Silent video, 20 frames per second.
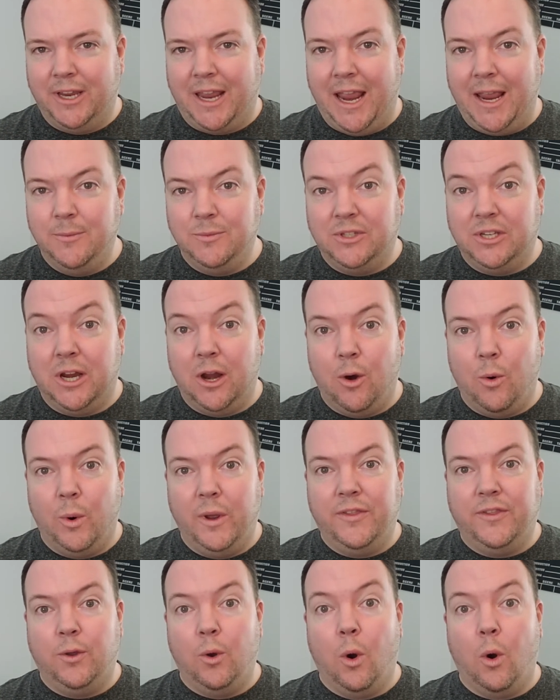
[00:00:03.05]
Games here
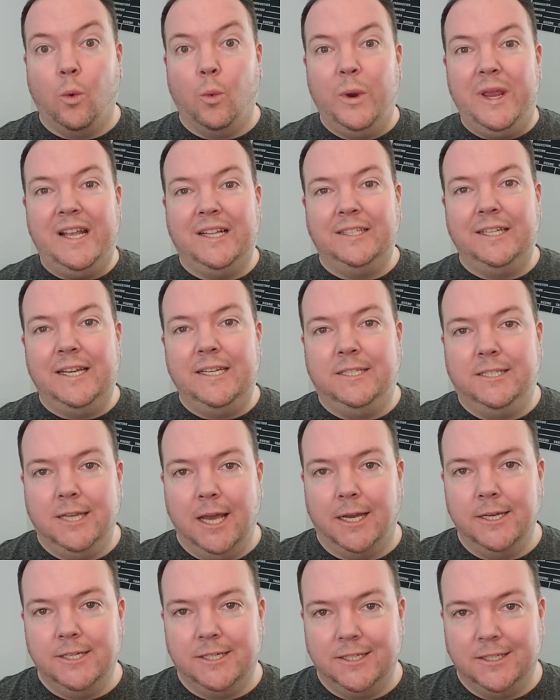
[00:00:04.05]
with your weekly
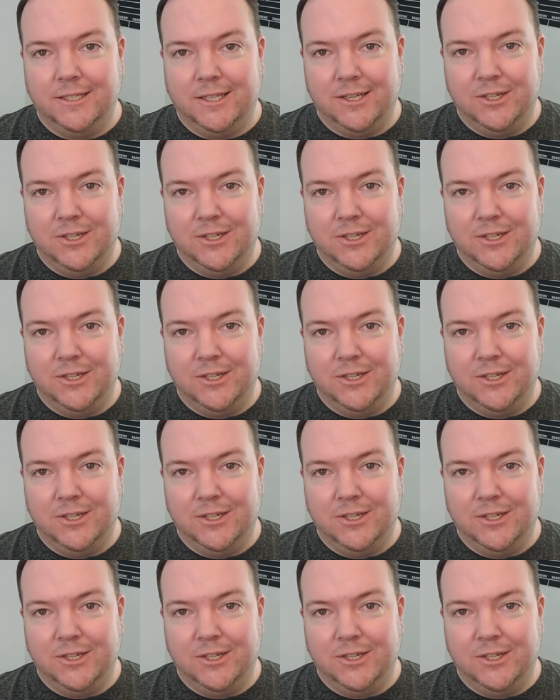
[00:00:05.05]
Dungeons